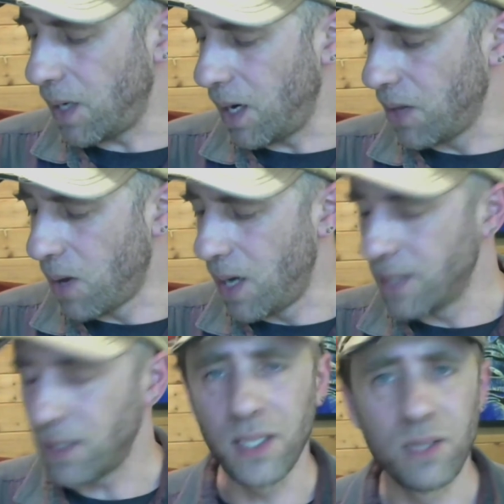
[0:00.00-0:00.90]

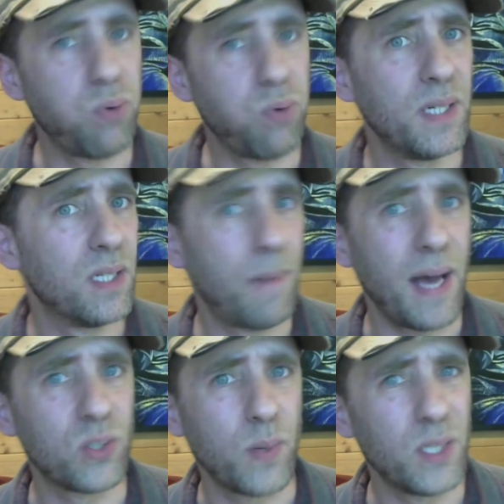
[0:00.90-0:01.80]
Otherwise, I think it's probably
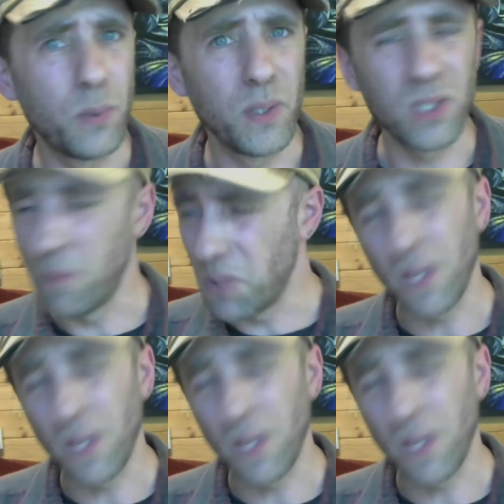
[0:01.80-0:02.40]
about 20 quid or something,